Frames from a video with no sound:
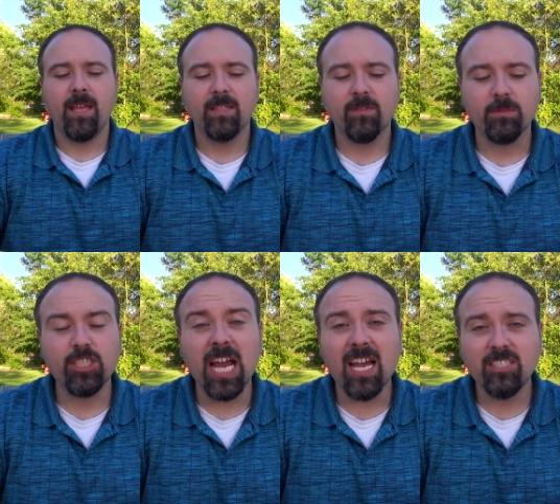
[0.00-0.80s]
And it's from
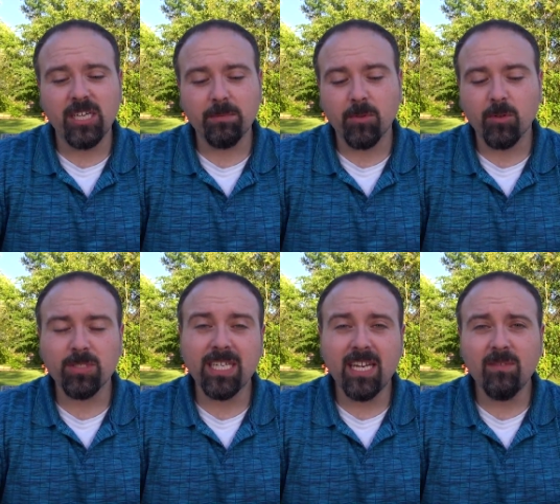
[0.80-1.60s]
John chapter
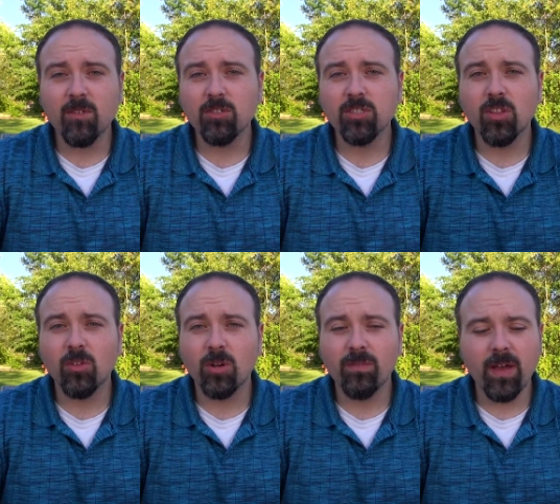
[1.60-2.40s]
13, verse
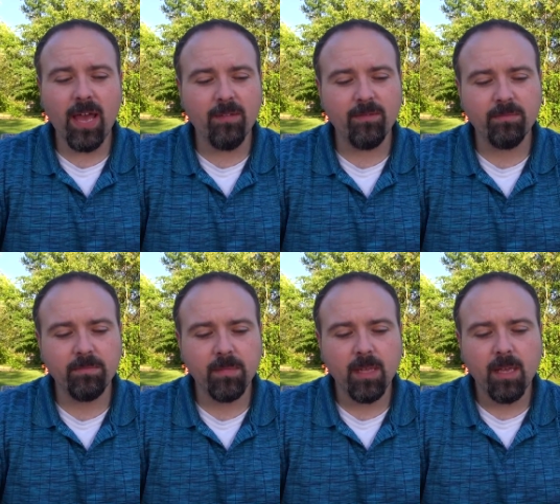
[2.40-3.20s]
35.
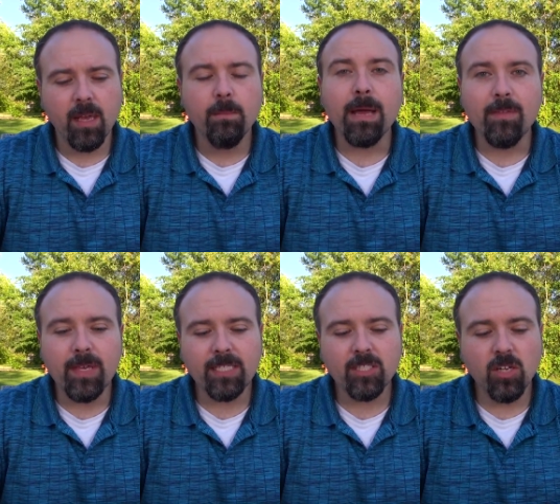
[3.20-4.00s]
By
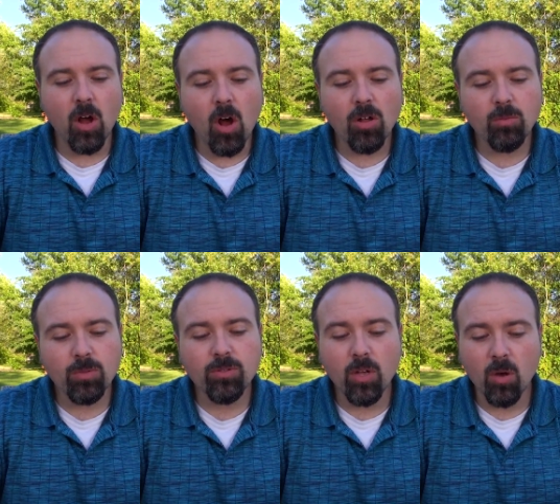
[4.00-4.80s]
this all
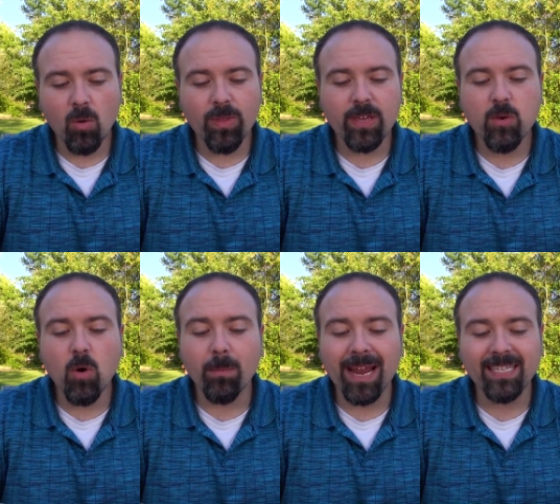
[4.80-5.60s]
will know that
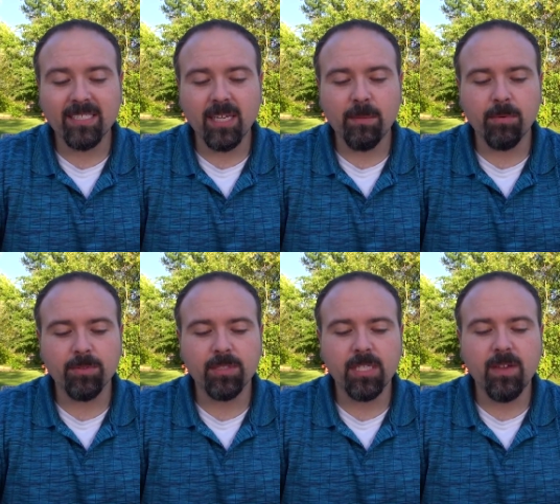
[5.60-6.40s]
you are my
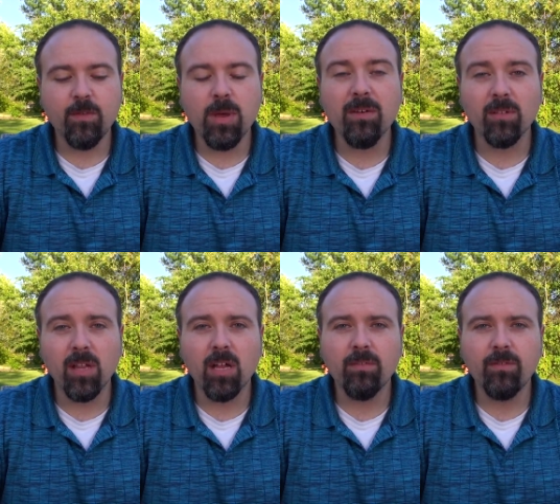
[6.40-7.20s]
disciples, if you have
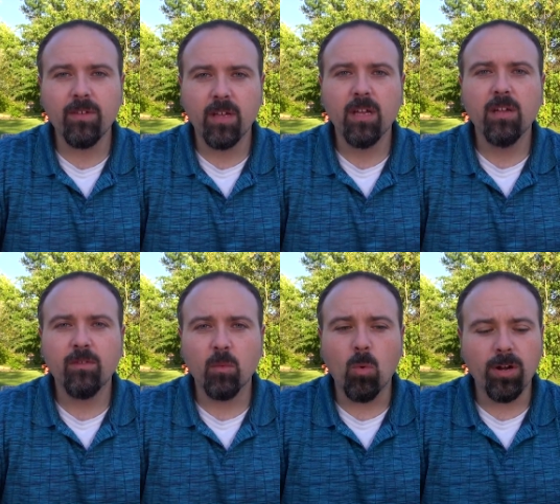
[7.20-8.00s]
love
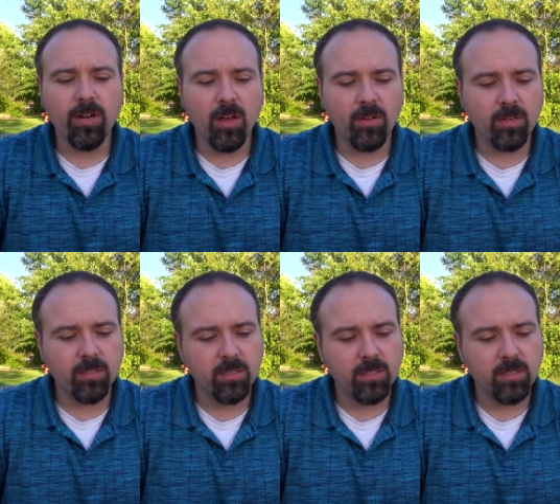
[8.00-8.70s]
for one another.